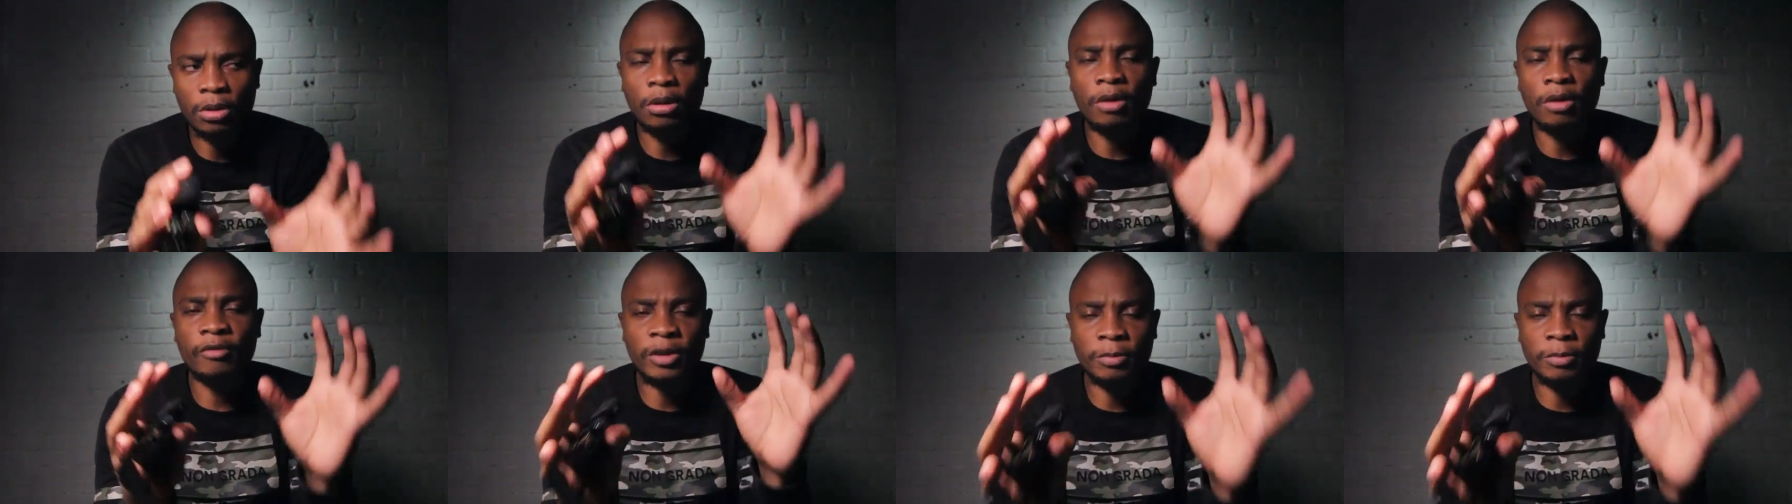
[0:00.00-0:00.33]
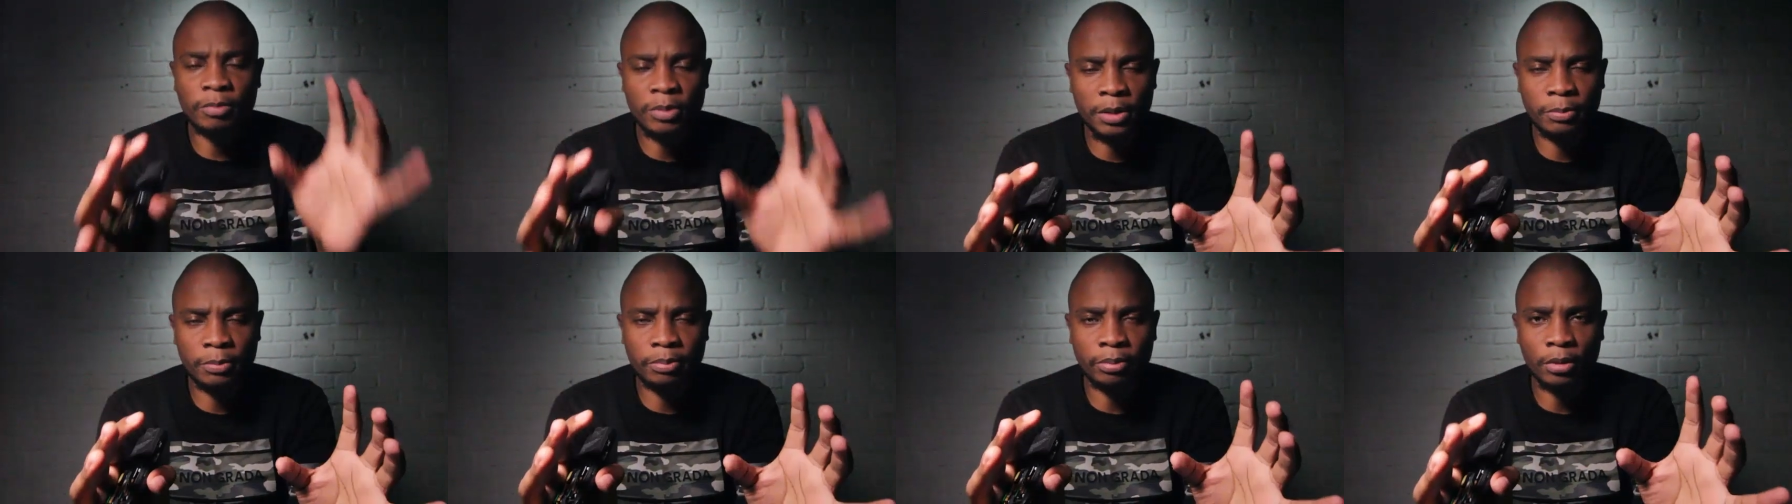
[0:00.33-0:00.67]
of the
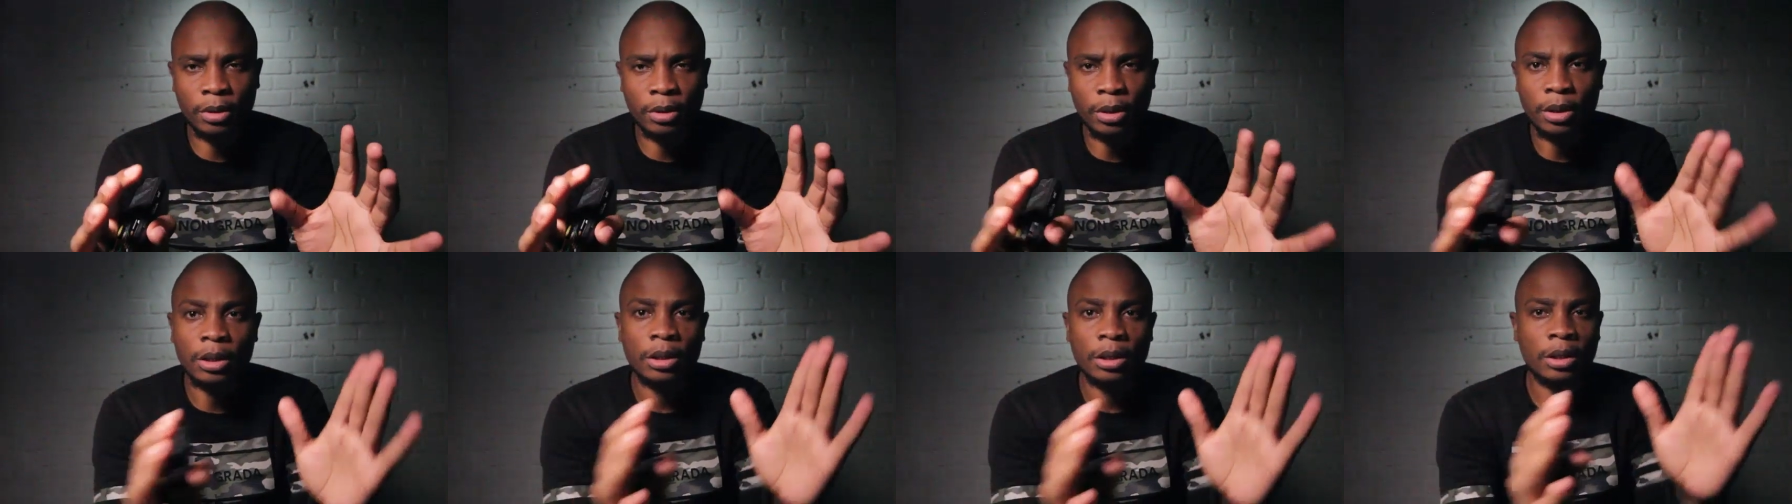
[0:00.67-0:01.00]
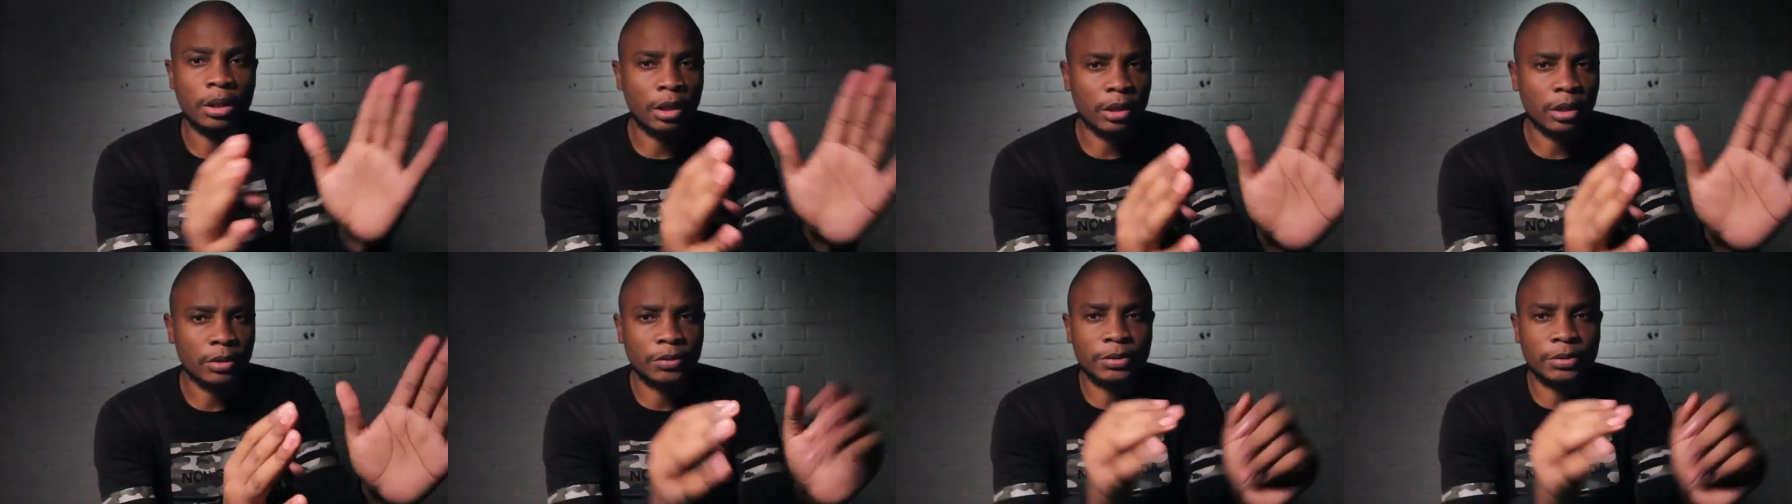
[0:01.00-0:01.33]
people
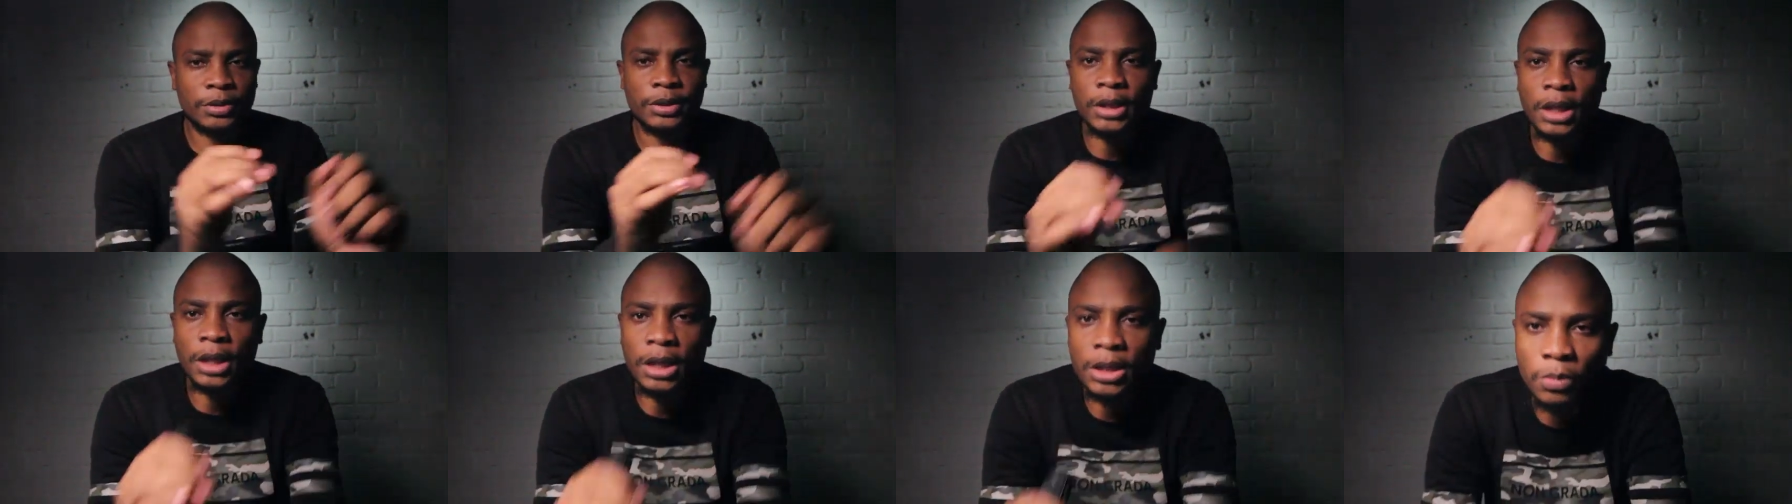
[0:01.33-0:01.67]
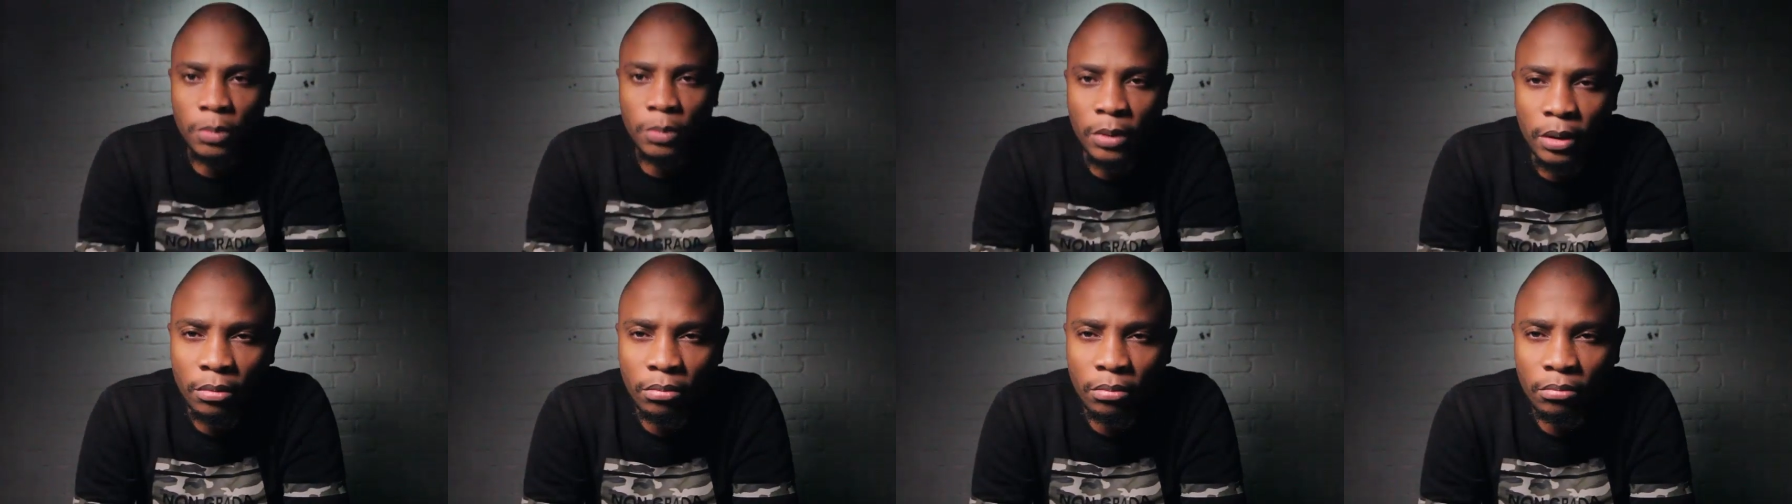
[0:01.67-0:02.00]
he
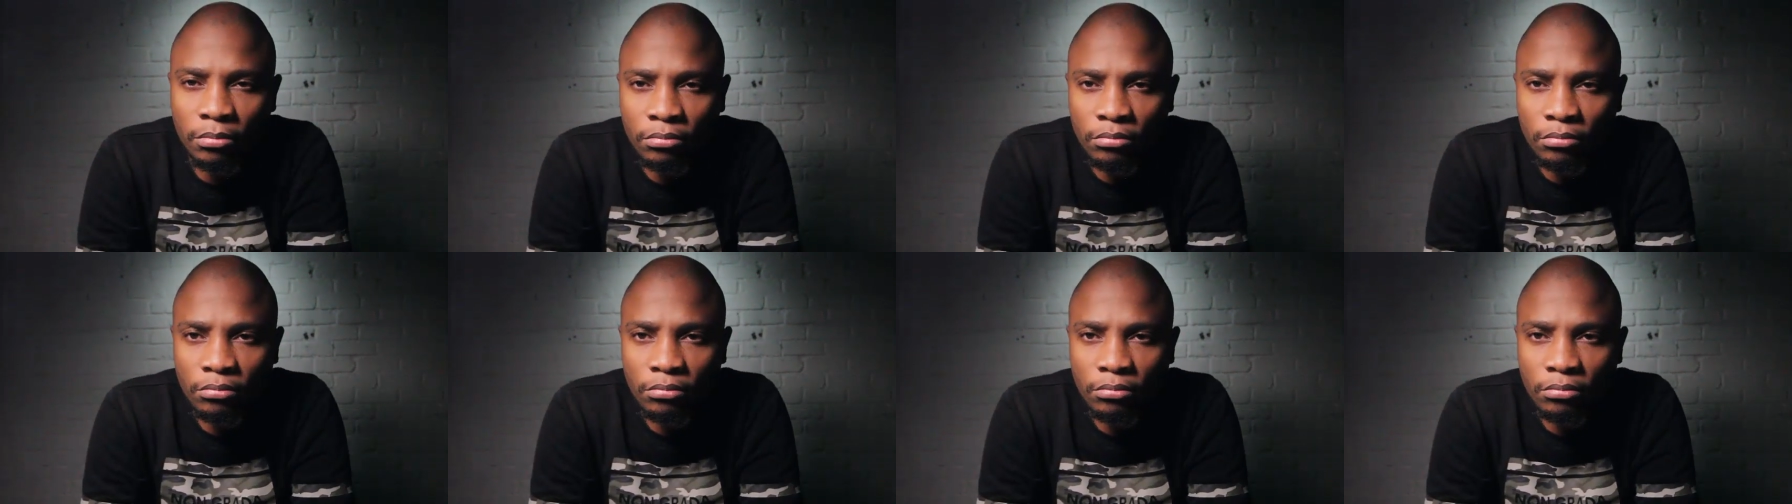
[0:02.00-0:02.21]
associates with,